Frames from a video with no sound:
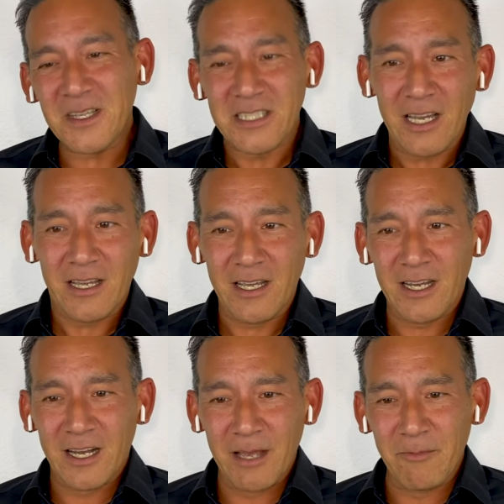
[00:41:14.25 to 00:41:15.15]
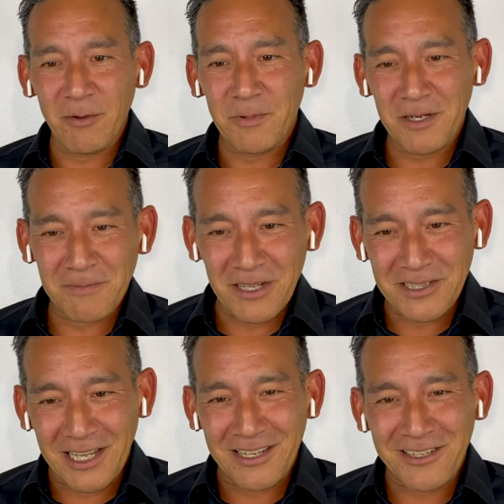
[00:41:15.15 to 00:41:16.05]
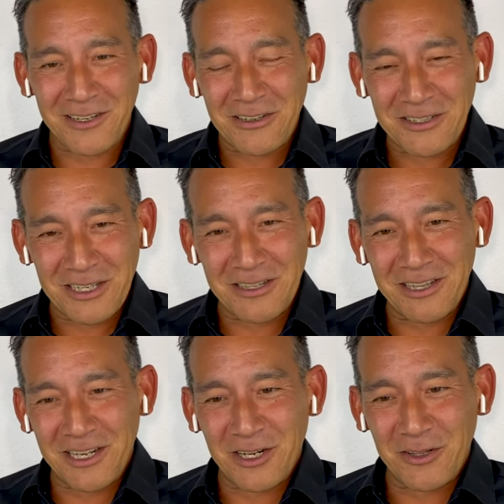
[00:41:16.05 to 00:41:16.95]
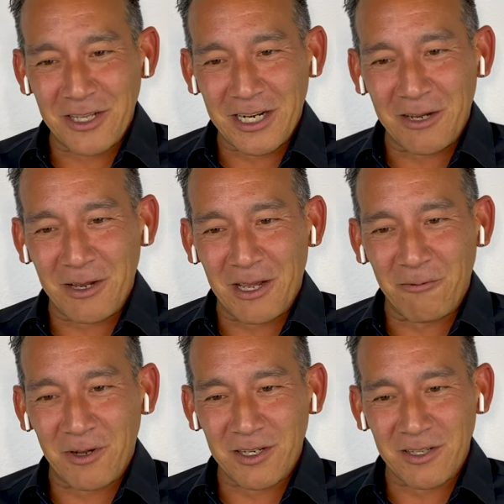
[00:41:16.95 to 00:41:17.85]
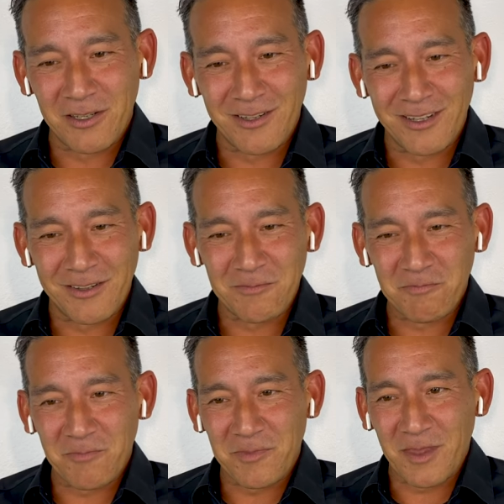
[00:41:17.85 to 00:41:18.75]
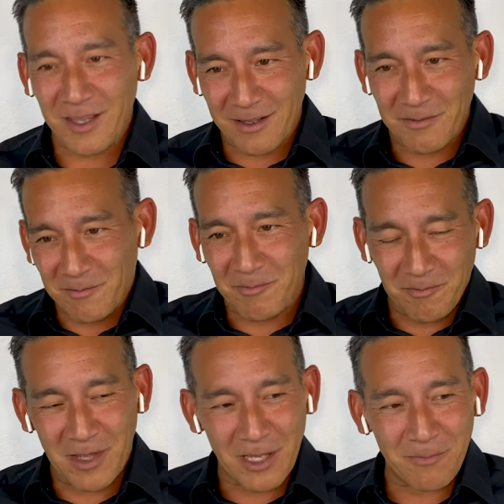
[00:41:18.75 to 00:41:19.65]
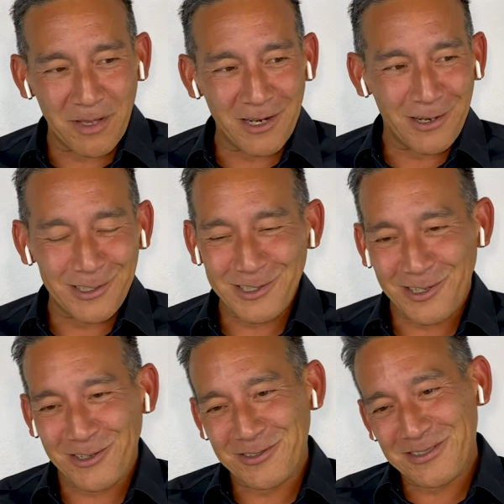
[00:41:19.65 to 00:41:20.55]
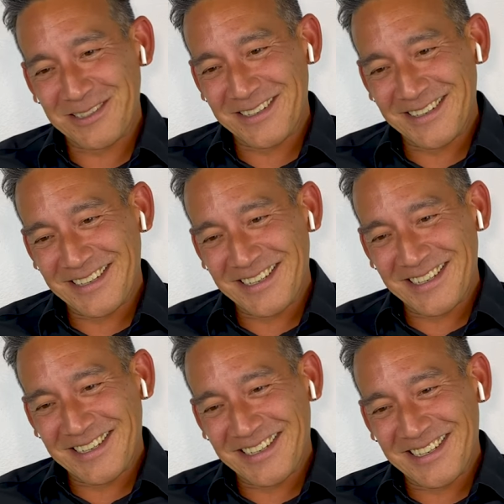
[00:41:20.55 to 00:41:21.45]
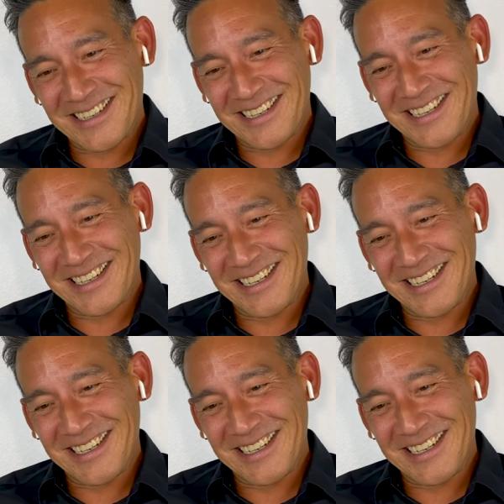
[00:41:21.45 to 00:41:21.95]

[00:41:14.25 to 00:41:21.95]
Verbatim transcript: Yeah, I'm open about that, you know, and they know that I want to make it better, so. Cool.